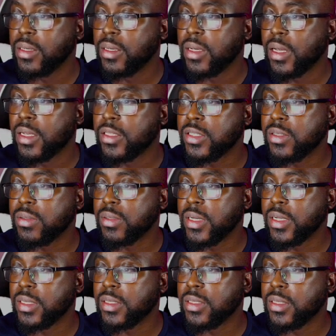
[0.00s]
as soon
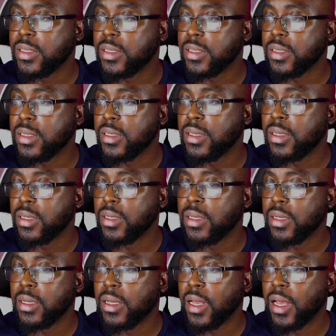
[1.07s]
as
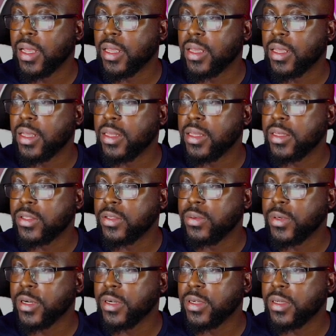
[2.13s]
I can get this to
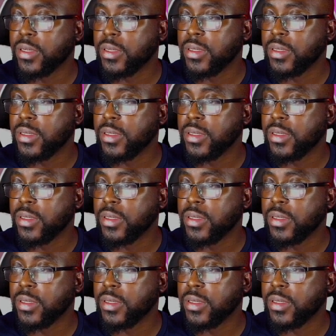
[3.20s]
work.